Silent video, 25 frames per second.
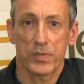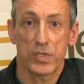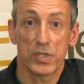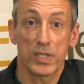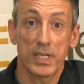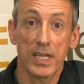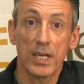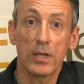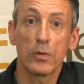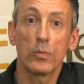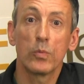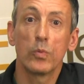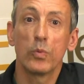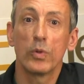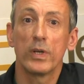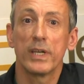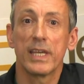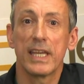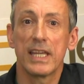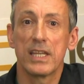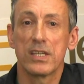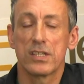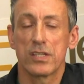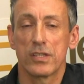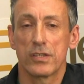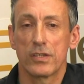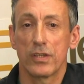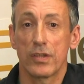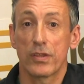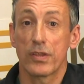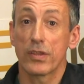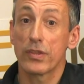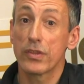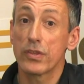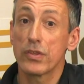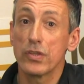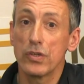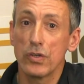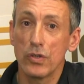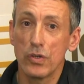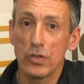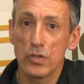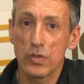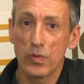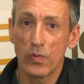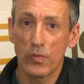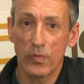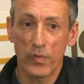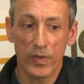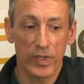So now we're into the
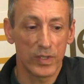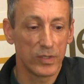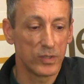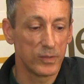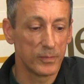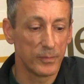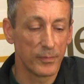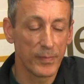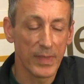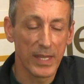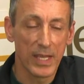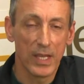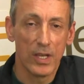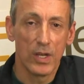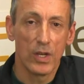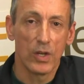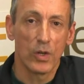third film